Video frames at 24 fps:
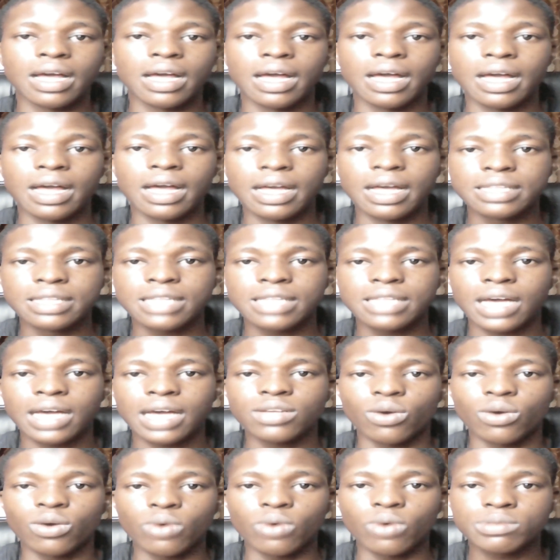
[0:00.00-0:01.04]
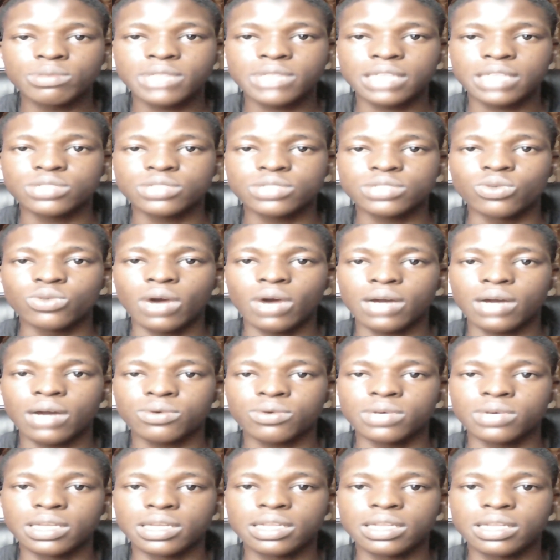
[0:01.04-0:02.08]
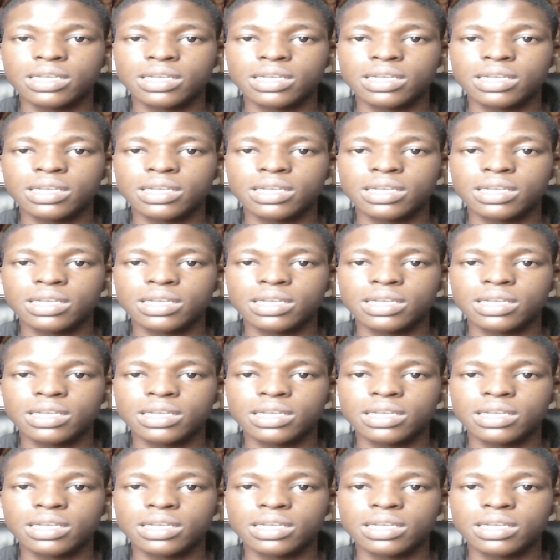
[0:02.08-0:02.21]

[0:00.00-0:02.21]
enter your website URL